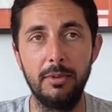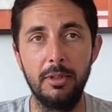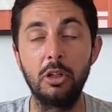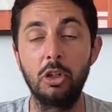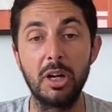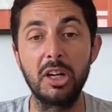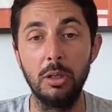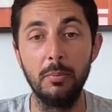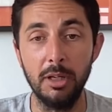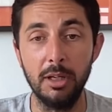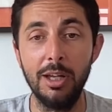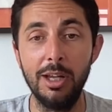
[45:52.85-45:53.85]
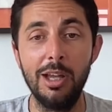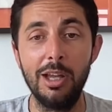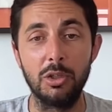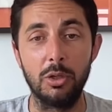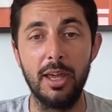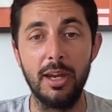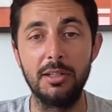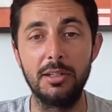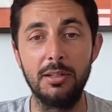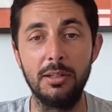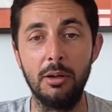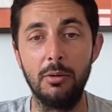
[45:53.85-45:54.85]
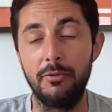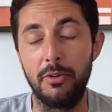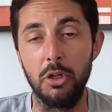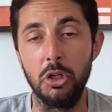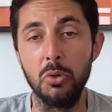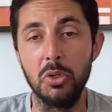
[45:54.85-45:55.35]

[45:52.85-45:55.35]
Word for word: uh, curriculum so that it you know if you're